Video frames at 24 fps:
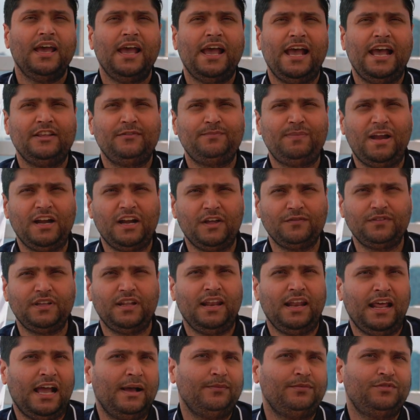As part of the
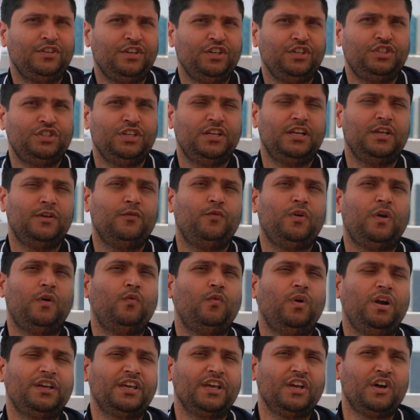labs initiative, we're
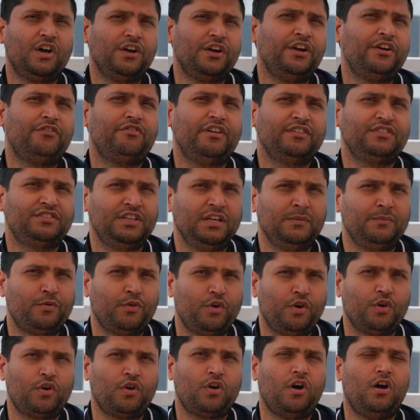working on interesting
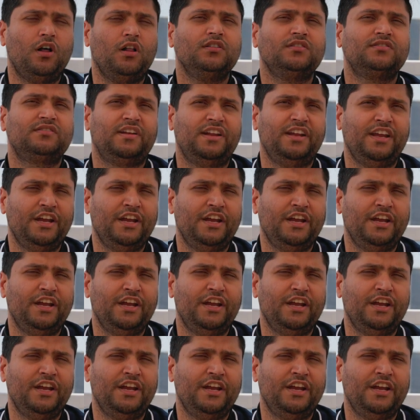protocols,